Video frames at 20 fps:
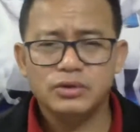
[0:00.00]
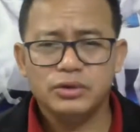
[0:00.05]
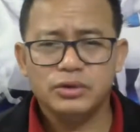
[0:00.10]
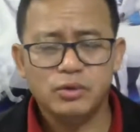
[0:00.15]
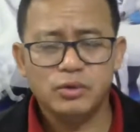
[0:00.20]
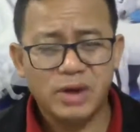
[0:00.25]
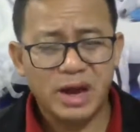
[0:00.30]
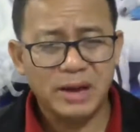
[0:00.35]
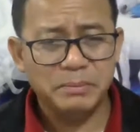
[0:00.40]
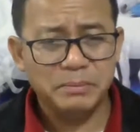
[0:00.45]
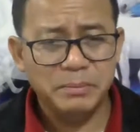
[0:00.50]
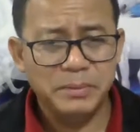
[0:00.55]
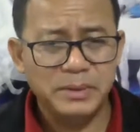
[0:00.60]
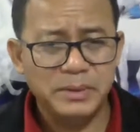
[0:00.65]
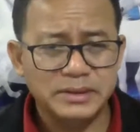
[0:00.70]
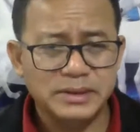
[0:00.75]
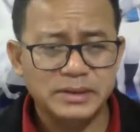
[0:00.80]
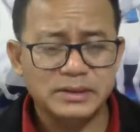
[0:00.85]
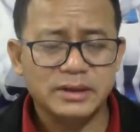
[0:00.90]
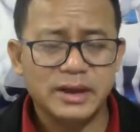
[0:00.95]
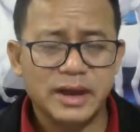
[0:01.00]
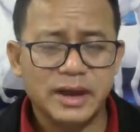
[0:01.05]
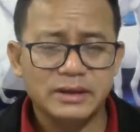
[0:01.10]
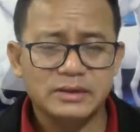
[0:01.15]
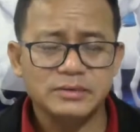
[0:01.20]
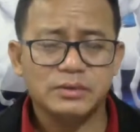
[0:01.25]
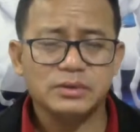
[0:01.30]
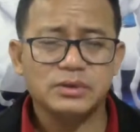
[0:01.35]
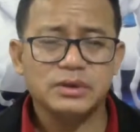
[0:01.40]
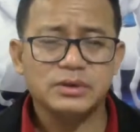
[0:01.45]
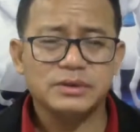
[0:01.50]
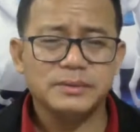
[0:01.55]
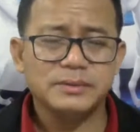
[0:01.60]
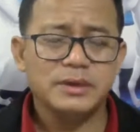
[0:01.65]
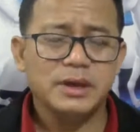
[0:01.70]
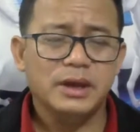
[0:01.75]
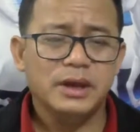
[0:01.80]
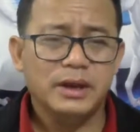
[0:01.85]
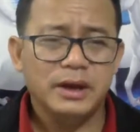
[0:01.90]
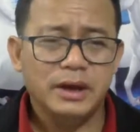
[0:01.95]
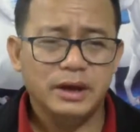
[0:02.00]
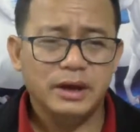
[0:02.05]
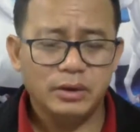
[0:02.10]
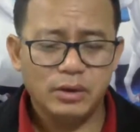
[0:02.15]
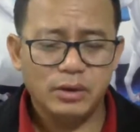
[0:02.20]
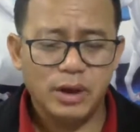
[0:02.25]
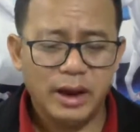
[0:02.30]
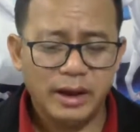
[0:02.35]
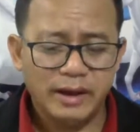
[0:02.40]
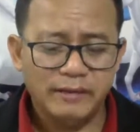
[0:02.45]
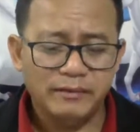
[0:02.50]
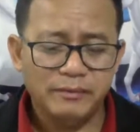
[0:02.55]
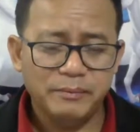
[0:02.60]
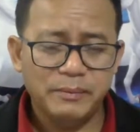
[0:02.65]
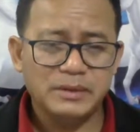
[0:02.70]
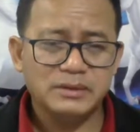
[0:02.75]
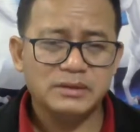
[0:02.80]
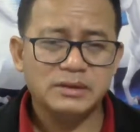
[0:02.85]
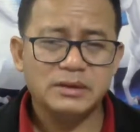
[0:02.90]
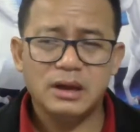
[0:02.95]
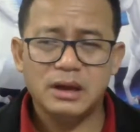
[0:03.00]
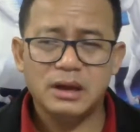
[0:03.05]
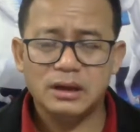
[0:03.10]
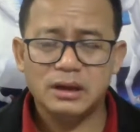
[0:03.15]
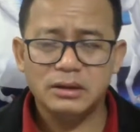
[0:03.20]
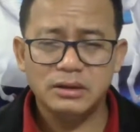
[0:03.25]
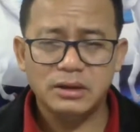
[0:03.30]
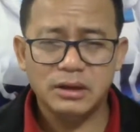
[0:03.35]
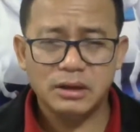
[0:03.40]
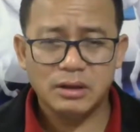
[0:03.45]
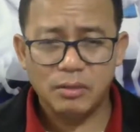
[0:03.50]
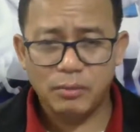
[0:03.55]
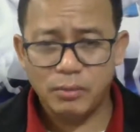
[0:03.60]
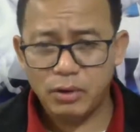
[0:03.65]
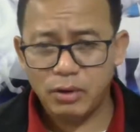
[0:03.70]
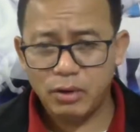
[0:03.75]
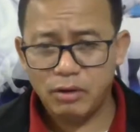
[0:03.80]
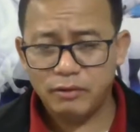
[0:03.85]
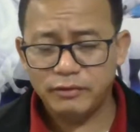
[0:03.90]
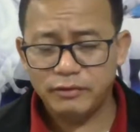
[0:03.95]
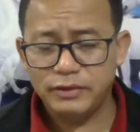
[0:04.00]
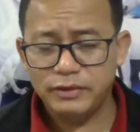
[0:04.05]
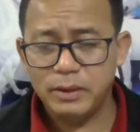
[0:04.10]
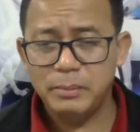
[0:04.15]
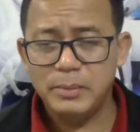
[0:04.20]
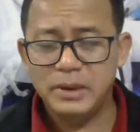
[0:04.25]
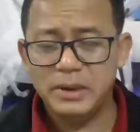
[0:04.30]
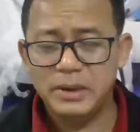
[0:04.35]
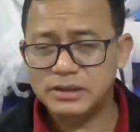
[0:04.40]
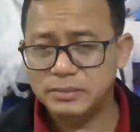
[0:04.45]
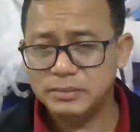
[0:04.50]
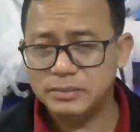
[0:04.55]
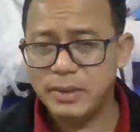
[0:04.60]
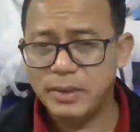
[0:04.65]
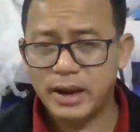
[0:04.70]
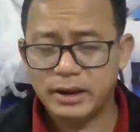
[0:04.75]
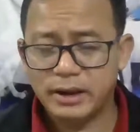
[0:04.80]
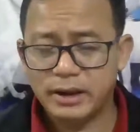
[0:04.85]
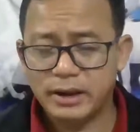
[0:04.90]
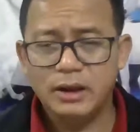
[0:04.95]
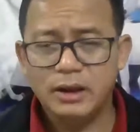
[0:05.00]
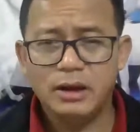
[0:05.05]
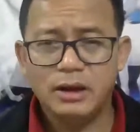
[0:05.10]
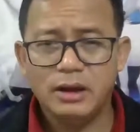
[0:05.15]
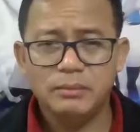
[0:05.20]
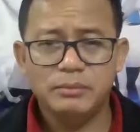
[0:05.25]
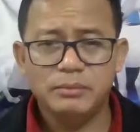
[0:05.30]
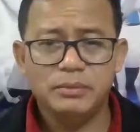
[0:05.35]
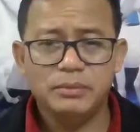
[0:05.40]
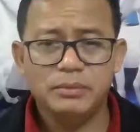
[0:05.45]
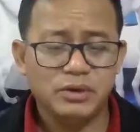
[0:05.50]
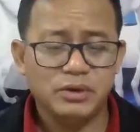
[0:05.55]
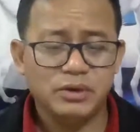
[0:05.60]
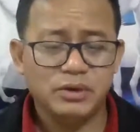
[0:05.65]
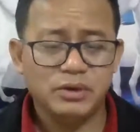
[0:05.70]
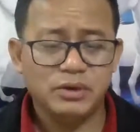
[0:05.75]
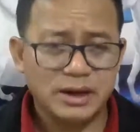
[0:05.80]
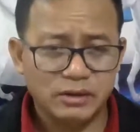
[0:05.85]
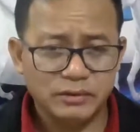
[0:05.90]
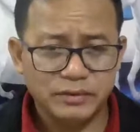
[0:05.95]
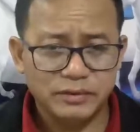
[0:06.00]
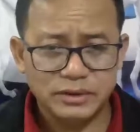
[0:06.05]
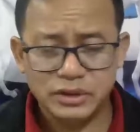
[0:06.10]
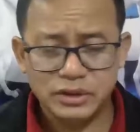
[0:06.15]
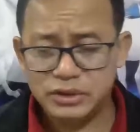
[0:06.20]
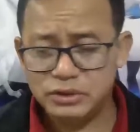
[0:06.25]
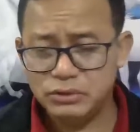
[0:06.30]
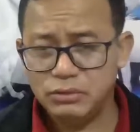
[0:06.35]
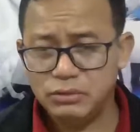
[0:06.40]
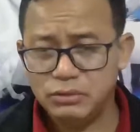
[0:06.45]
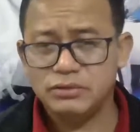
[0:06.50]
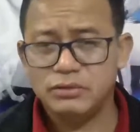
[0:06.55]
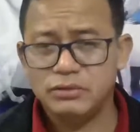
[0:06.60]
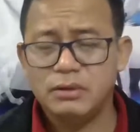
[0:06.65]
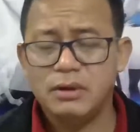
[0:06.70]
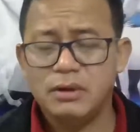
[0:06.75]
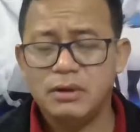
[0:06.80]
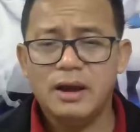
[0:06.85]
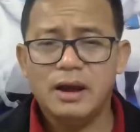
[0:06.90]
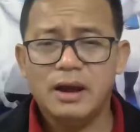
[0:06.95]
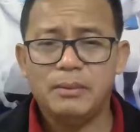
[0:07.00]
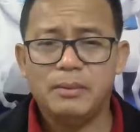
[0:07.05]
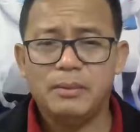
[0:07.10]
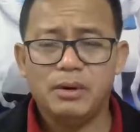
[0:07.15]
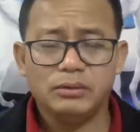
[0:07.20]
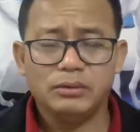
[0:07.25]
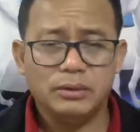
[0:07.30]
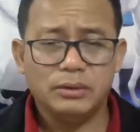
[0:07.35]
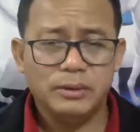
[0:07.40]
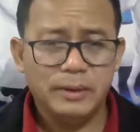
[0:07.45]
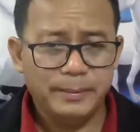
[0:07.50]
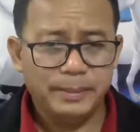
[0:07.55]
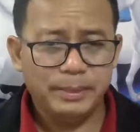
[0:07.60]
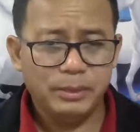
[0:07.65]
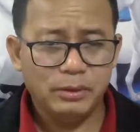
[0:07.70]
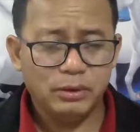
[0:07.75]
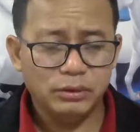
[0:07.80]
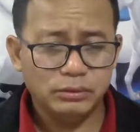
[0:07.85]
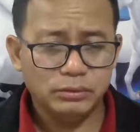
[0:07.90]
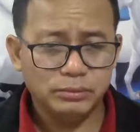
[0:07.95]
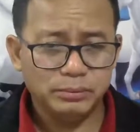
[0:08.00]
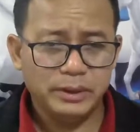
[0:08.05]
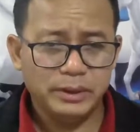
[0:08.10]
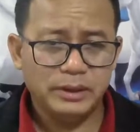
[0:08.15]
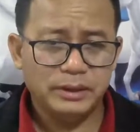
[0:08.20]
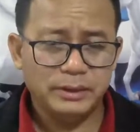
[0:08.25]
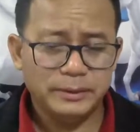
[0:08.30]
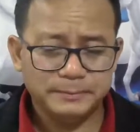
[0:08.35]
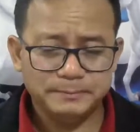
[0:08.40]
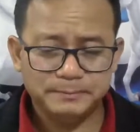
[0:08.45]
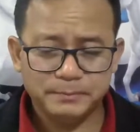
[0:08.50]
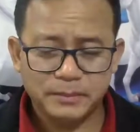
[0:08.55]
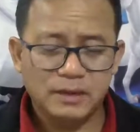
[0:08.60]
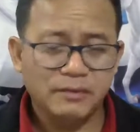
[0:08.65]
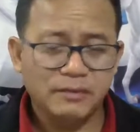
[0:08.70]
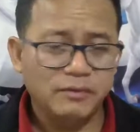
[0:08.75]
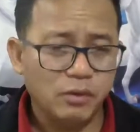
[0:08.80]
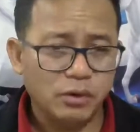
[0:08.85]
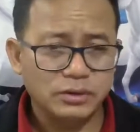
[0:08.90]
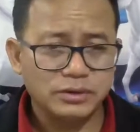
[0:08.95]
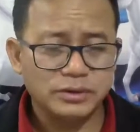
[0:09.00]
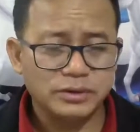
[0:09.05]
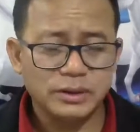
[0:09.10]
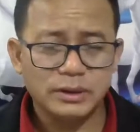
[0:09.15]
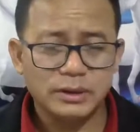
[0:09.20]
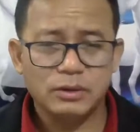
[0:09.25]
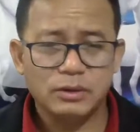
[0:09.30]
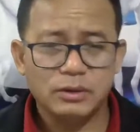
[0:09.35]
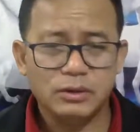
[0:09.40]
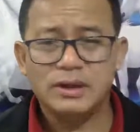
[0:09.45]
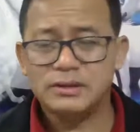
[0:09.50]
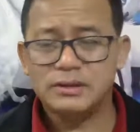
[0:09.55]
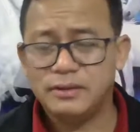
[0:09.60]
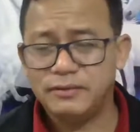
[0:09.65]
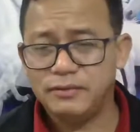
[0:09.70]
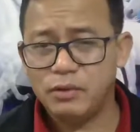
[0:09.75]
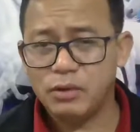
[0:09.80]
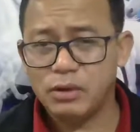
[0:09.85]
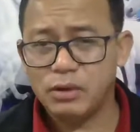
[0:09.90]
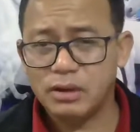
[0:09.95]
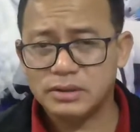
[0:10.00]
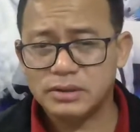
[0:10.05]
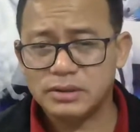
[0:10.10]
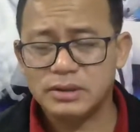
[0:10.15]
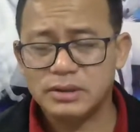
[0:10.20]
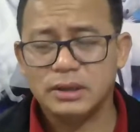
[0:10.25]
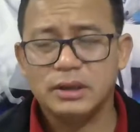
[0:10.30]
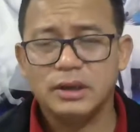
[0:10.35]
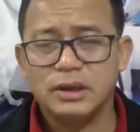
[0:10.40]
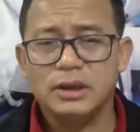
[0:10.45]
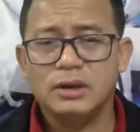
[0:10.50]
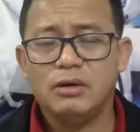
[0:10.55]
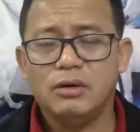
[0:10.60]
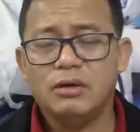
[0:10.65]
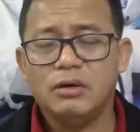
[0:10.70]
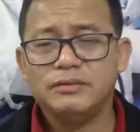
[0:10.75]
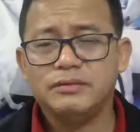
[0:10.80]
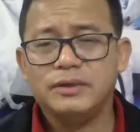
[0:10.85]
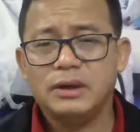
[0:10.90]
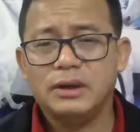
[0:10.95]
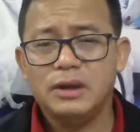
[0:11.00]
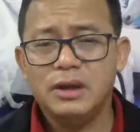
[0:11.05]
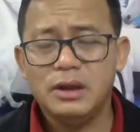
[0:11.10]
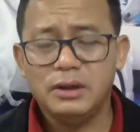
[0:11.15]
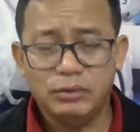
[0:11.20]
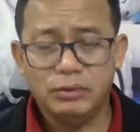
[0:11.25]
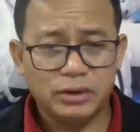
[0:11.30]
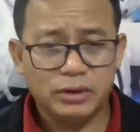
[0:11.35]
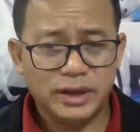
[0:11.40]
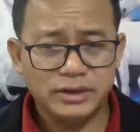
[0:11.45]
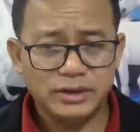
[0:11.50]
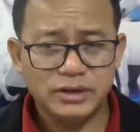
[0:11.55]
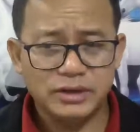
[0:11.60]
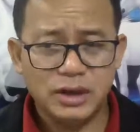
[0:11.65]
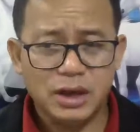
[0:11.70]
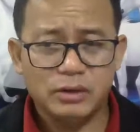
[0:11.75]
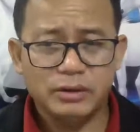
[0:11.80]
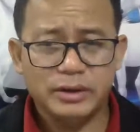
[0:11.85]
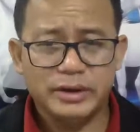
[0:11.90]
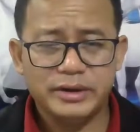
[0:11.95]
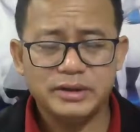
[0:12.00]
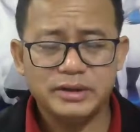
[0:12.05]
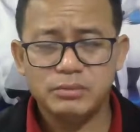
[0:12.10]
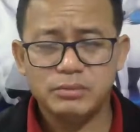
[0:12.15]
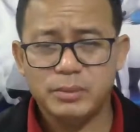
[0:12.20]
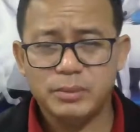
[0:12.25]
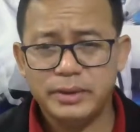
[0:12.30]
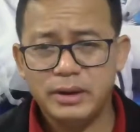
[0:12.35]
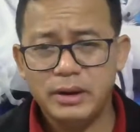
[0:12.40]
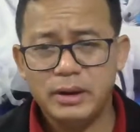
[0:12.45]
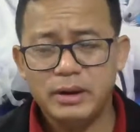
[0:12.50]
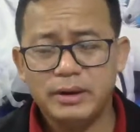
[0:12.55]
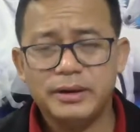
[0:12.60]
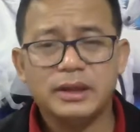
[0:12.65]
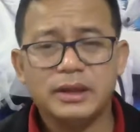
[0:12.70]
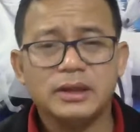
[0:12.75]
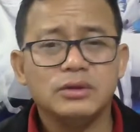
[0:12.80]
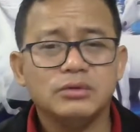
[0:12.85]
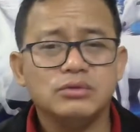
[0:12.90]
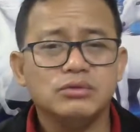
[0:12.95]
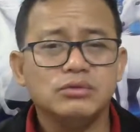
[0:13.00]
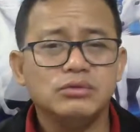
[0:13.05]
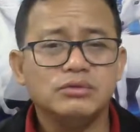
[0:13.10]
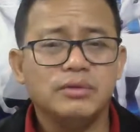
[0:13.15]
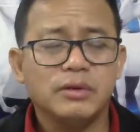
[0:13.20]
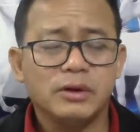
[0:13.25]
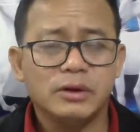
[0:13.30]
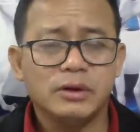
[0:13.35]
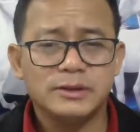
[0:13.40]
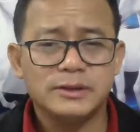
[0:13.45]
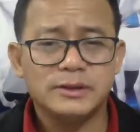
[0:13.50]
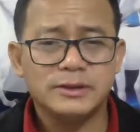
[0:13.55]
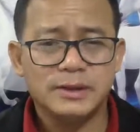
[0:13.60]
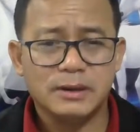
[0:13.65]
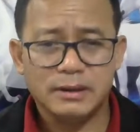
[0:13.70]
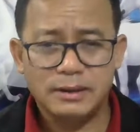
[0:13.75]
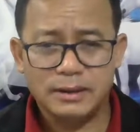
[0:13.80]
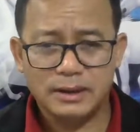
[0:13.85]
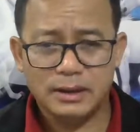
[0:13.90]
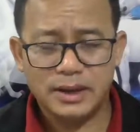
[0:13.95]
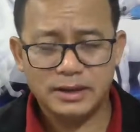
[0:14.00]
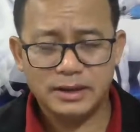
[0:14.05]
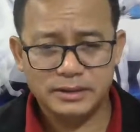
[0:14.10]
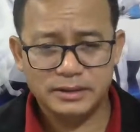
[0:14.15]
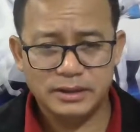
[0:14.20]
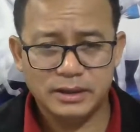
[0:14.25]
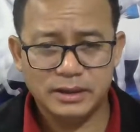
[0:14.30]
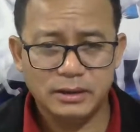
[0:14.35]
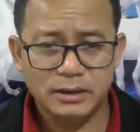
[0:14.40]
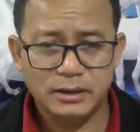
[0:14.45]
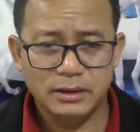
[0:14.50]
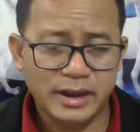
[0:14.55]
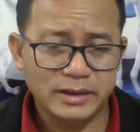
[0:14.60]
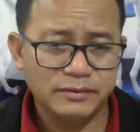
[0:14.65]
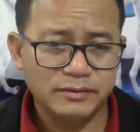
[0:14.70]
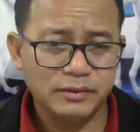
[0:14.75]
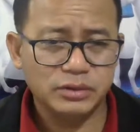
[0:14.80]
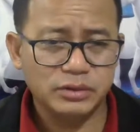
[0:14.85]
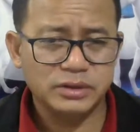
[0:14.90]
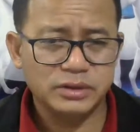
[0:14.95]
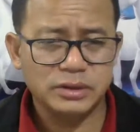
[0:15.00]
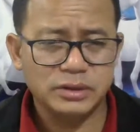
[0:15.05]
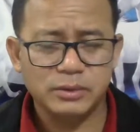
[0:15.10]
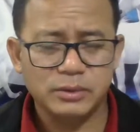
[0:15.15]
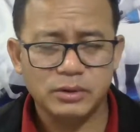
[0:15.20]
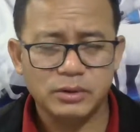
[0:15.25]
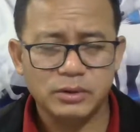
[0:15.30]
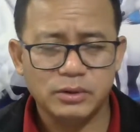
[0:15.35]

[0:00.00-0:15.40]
So you can't miss these cash flow systems. I have mentioned in a couple of the minutes back before the start of the session also about not being focusing or laser focus of the not cashing out at this moment, rather to focus on the cash flow system also.